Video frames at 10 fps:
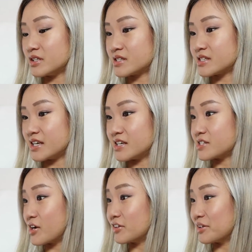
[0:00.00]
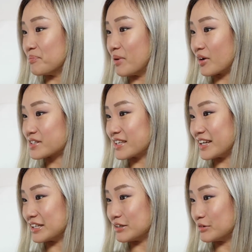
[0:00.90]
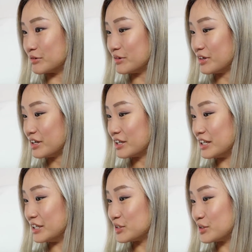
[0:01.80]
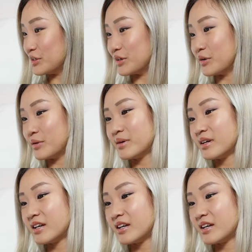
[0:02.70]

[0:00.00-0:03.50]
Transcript: it says on the box that you need to know.